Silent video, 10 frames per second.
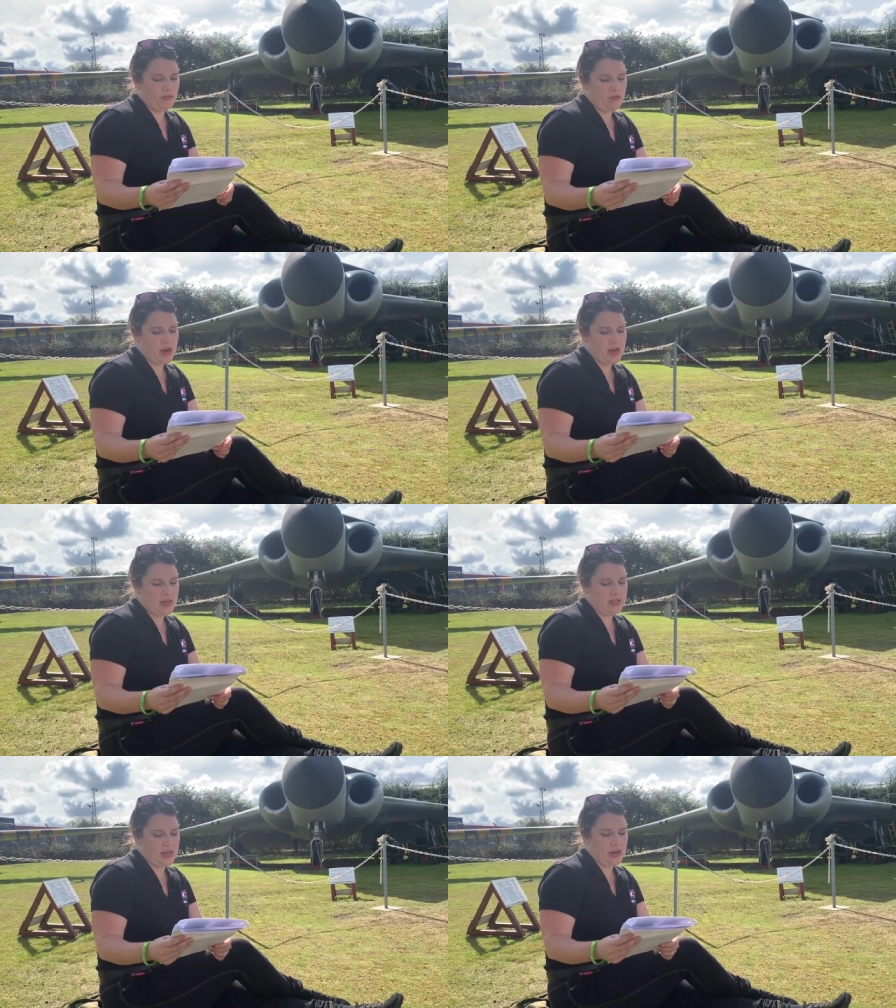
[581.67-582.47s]

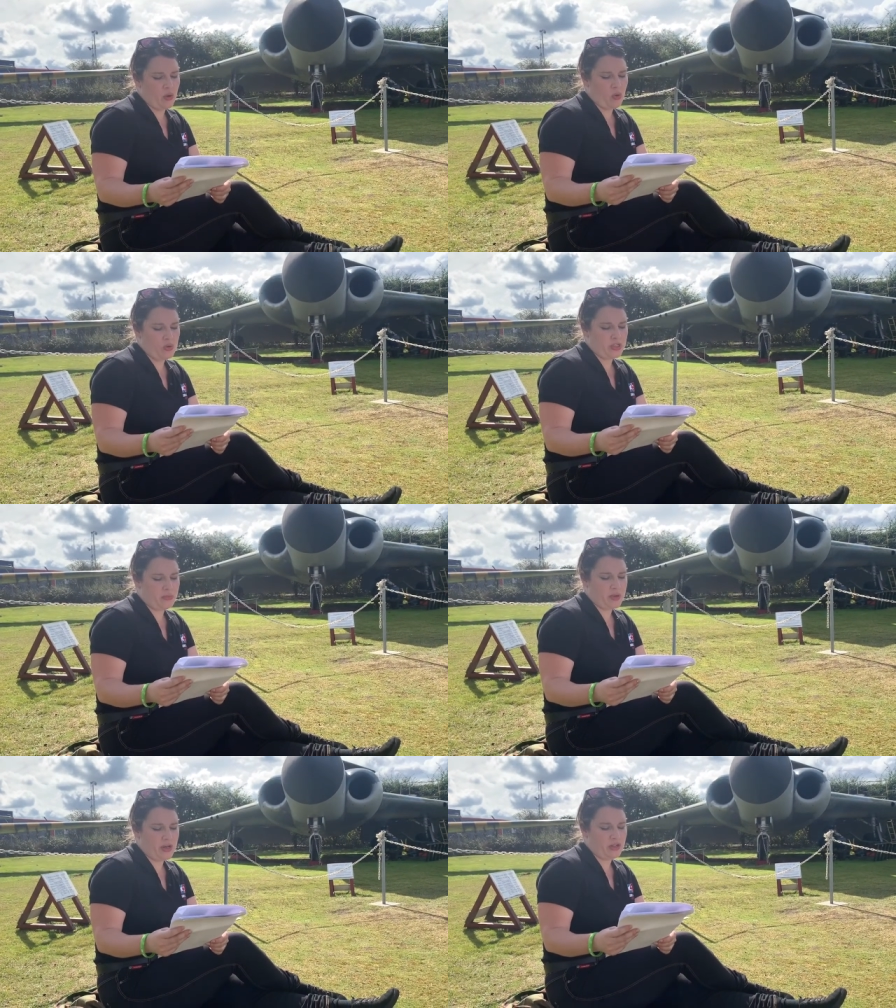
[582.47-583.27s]
raising or
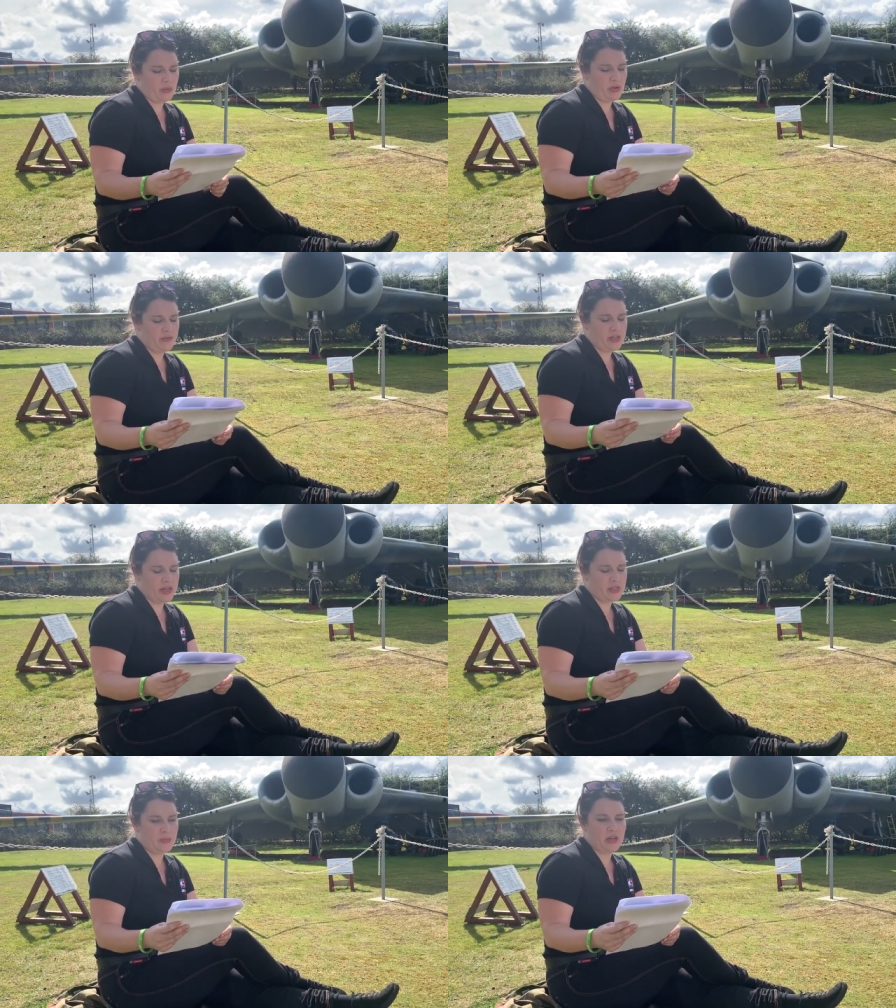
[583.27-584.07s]
dispersal of
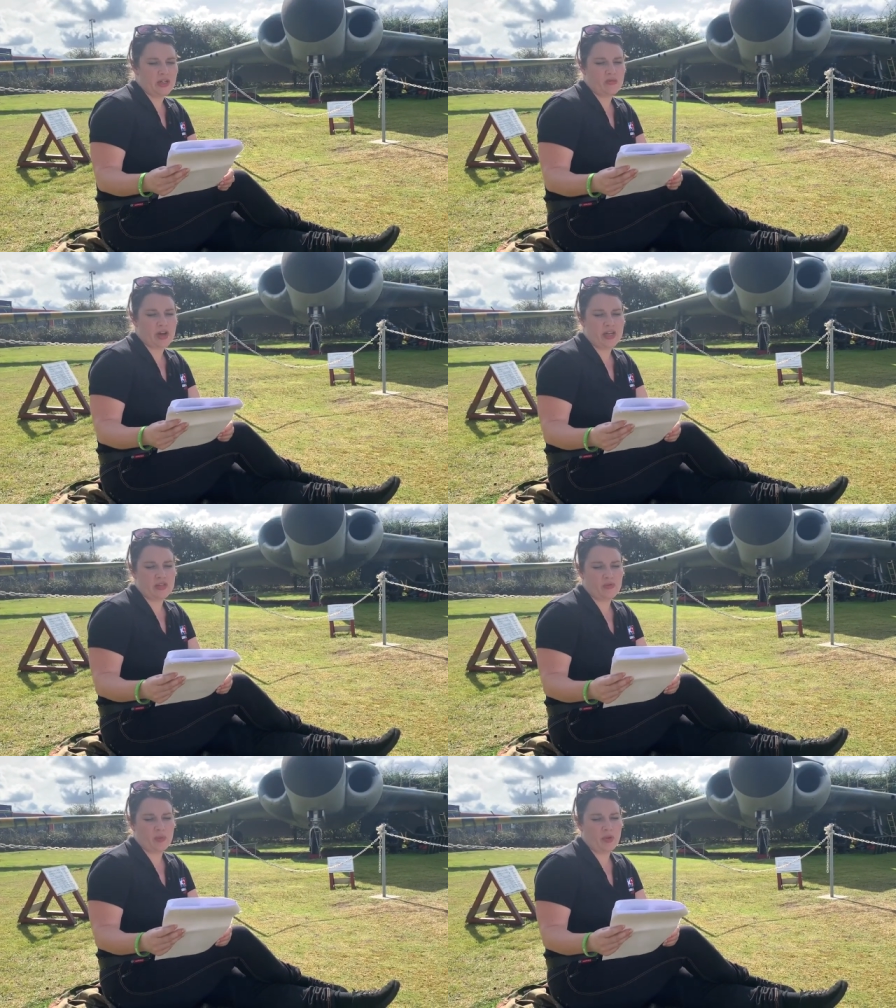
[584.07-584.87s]
tax monies
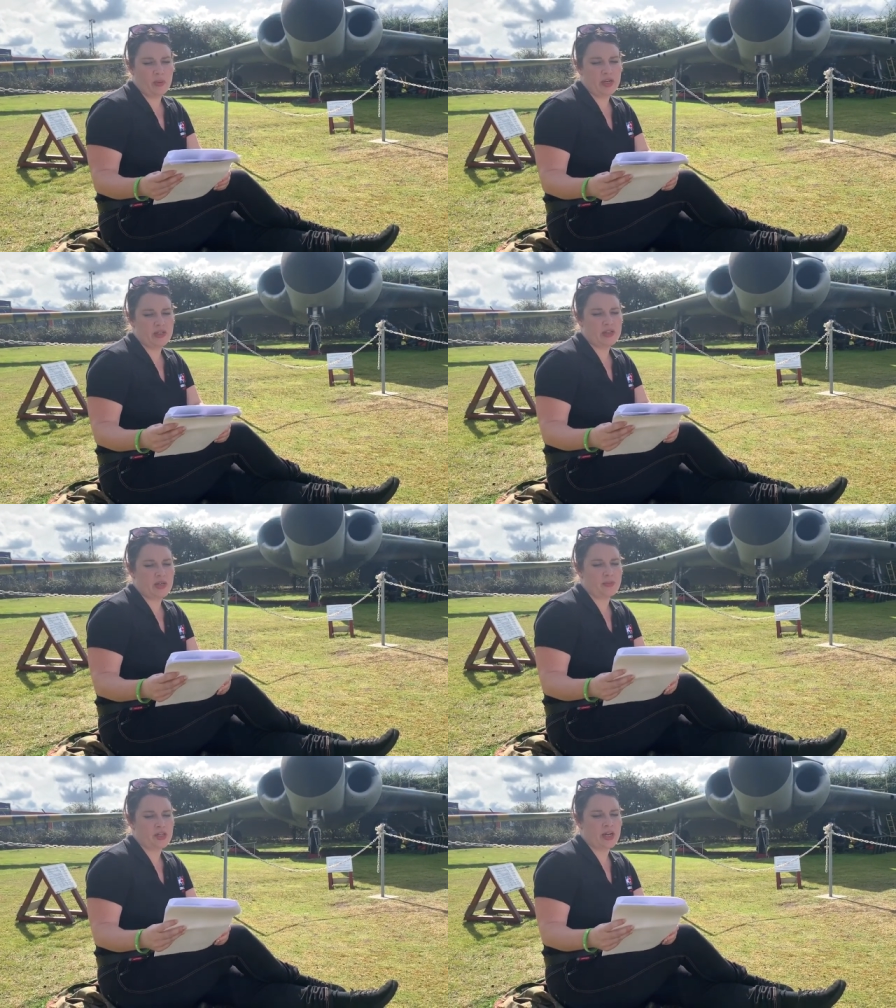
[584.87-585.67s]
raised from the Queen's
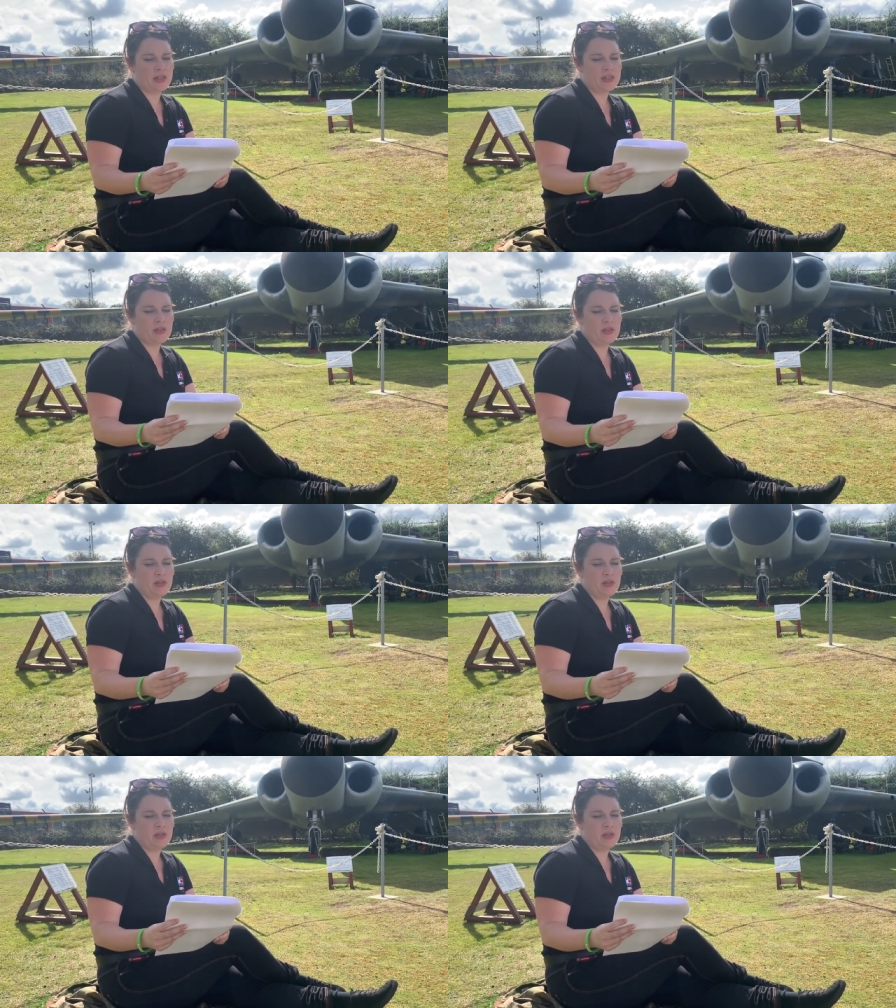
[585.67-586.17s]
subjects.